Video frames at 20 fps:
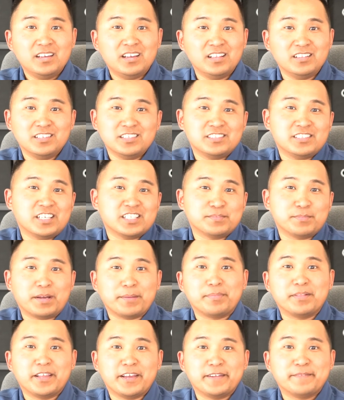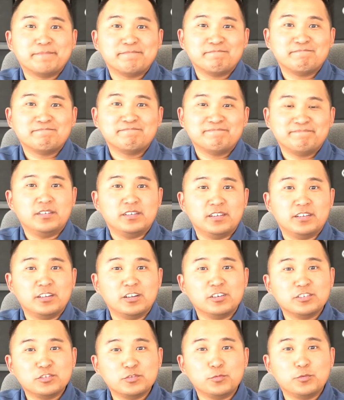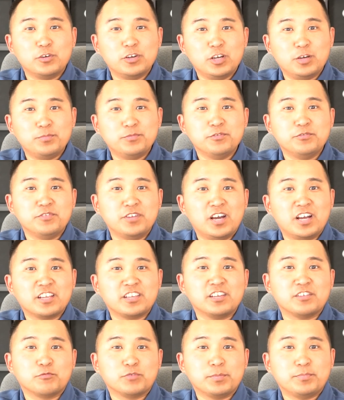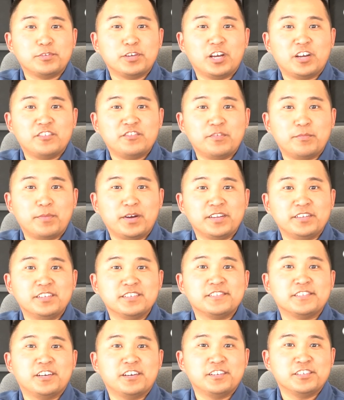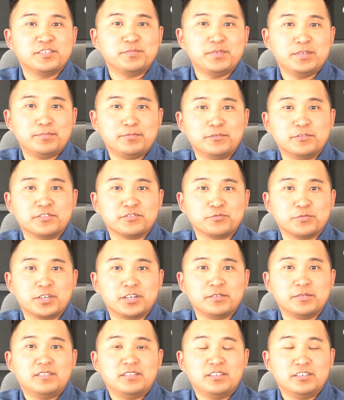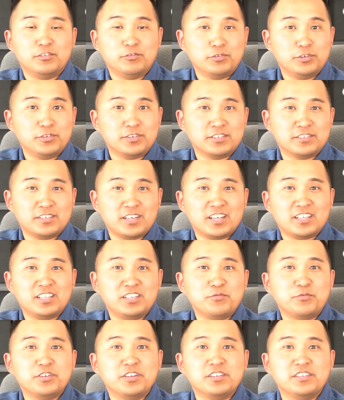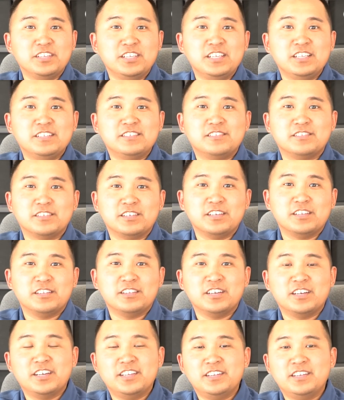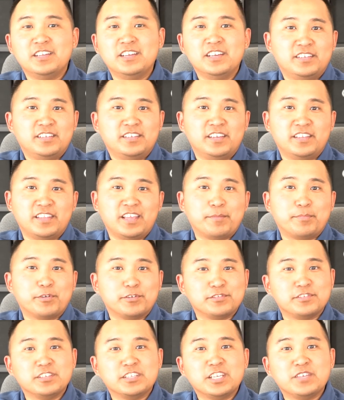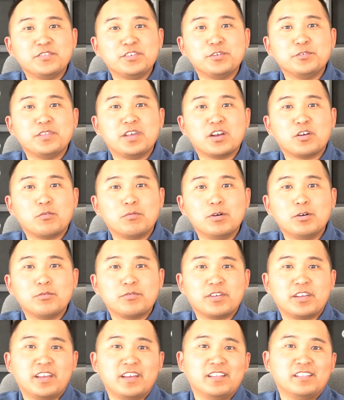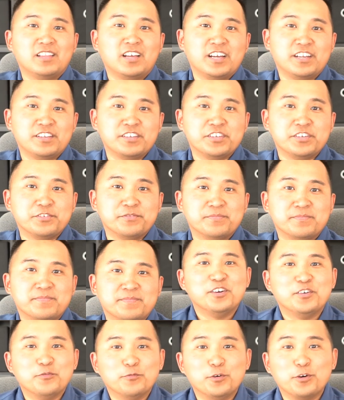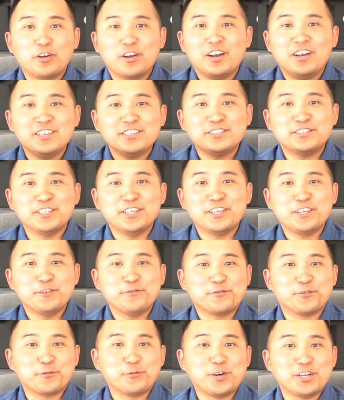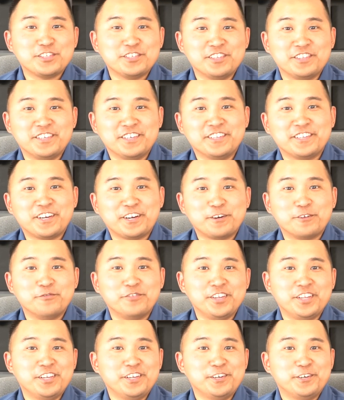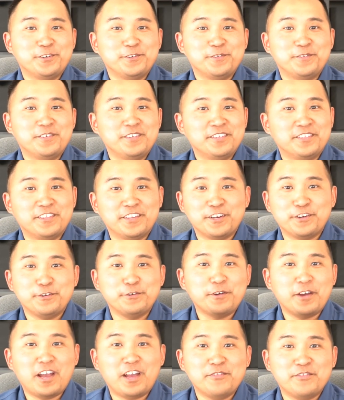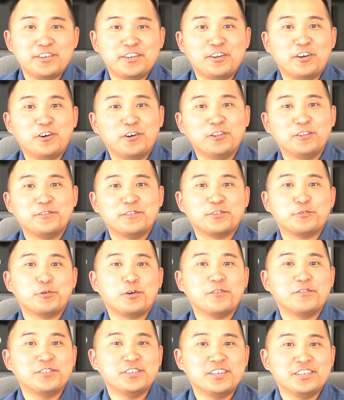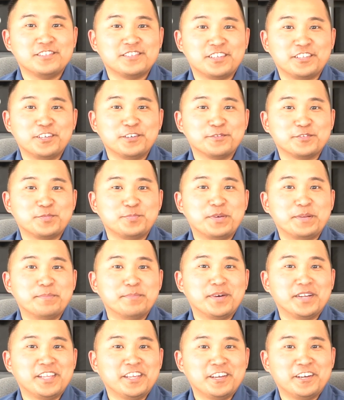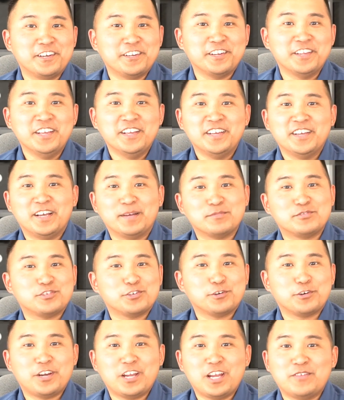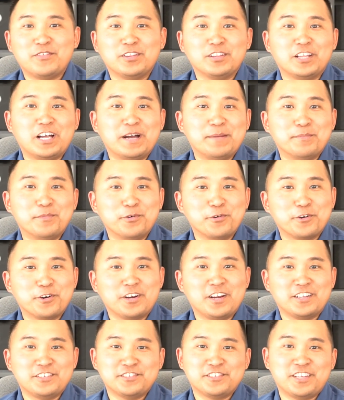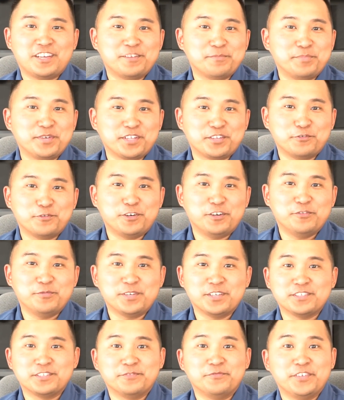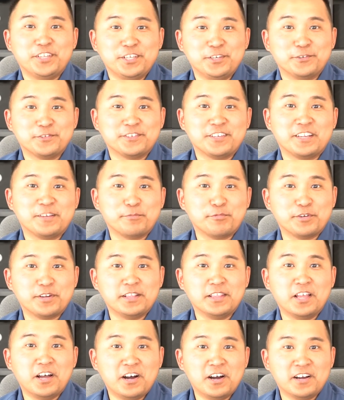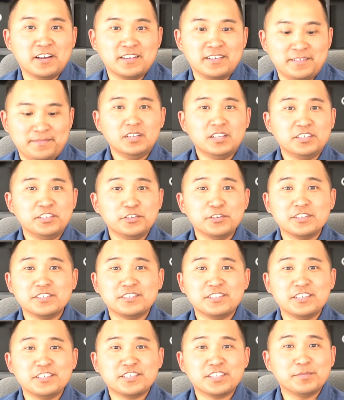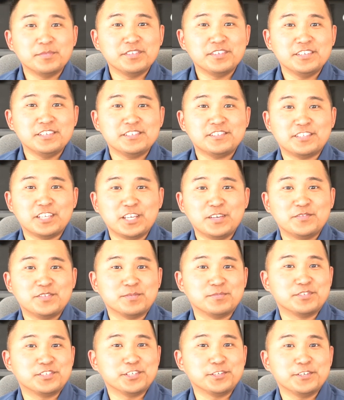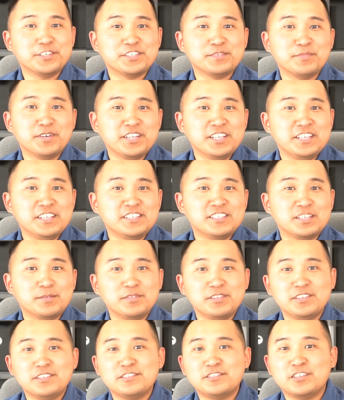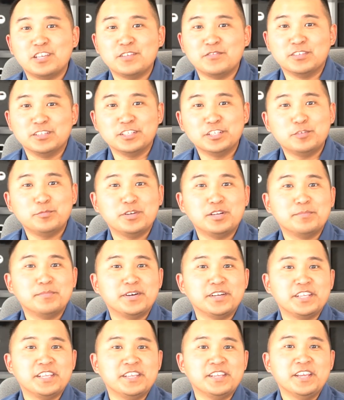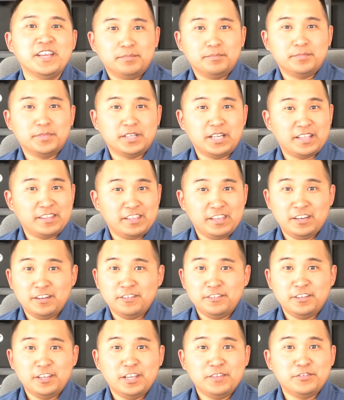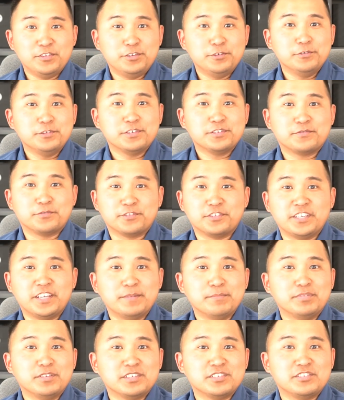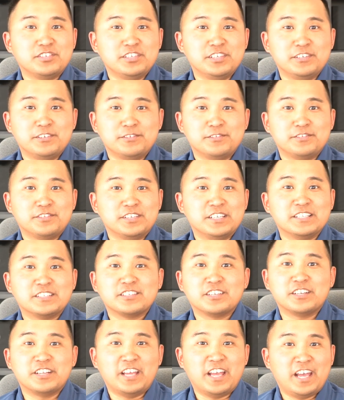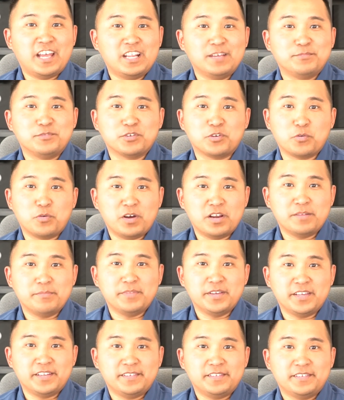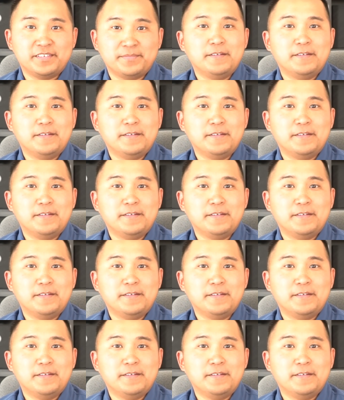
At least that's my plan. It also will help you not get ripped off by dishonest people as well. You'll know exactly what it needs to get done, and that person giving you that quote can't lie to you. Well guys, thank you for watching the entire video. There you have it, all of the 12 things I don't spend money on. I'm sure I have a lot more, I just had to pick 12 because the video is getting pretty long. You can see some of these save some serious money, some of these save a little bit of money, but at the end of the day, if you do this for 10 plus years, it's gonna add up to quite a bit.